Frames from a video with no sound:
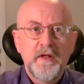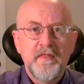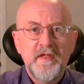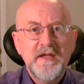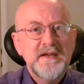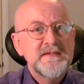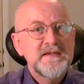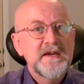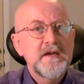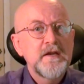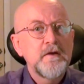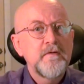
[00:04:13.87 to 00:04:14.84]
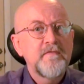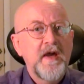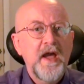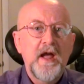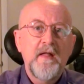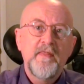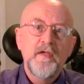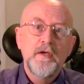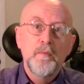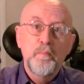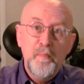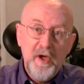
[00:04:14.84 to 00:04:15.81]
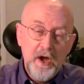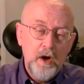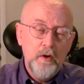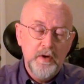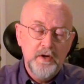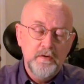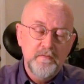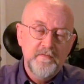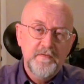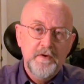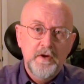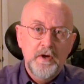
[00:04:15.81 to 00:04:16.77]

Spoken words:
The Indicative and the Imperative.